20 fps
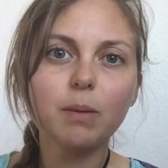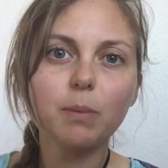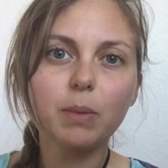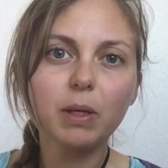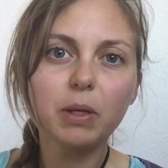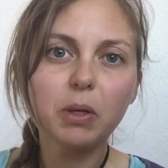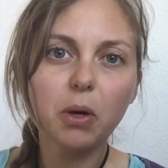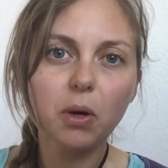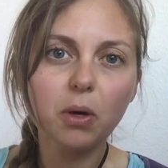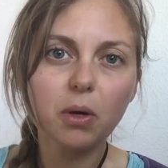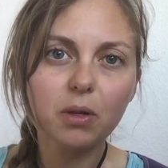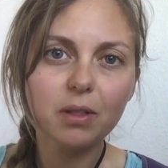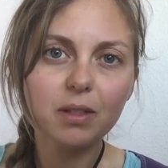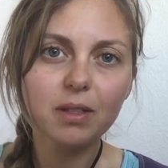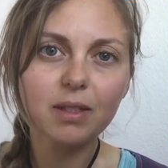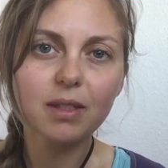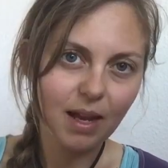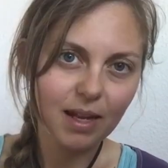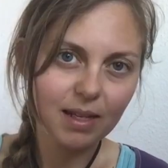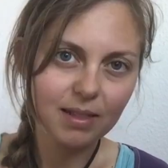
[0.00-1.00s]

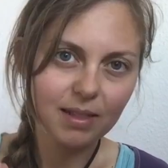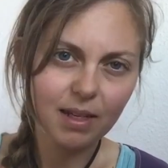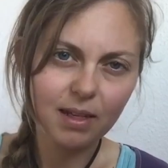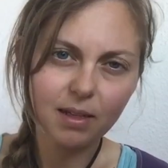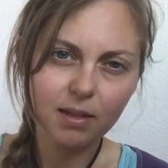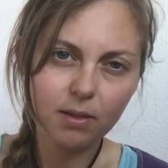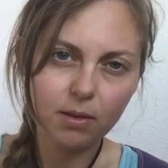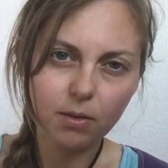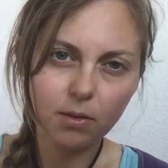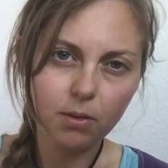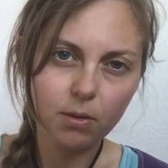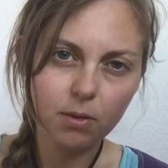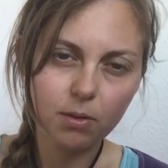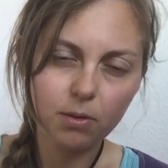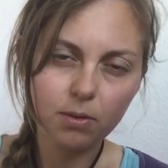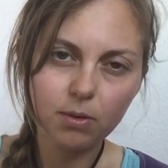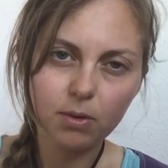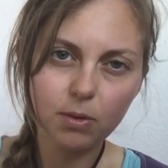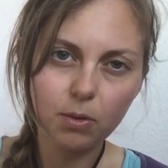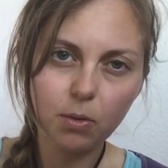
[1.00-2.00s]
Because I said it
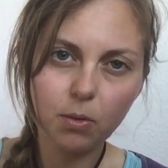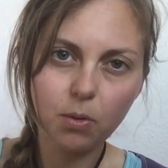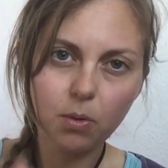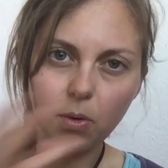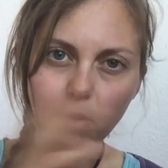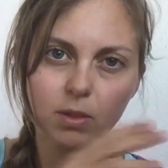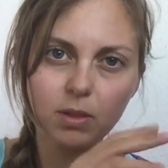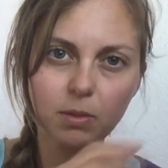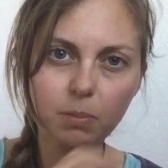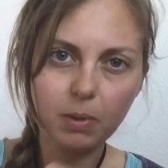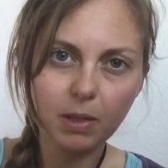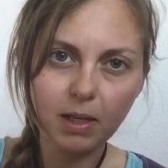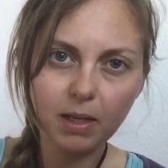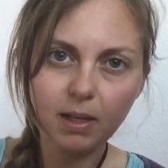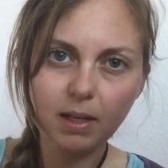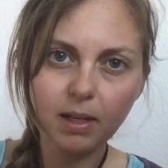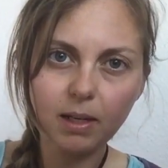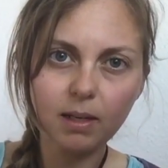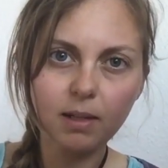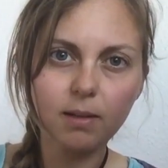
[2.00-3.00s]
also on the
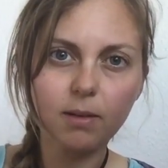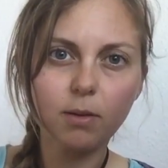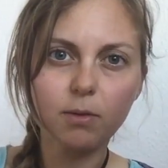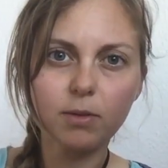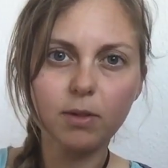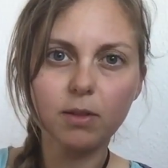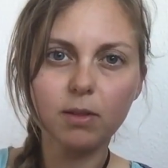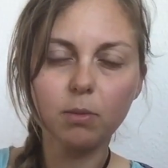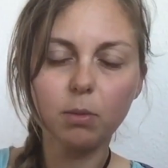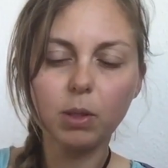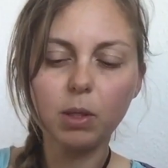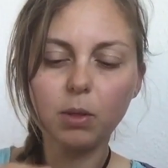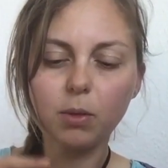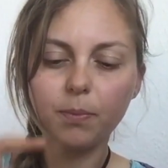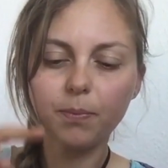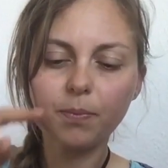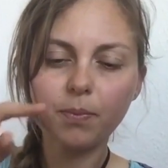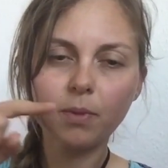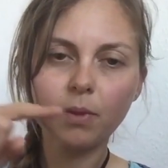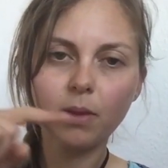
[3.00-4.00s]
beginning of this video,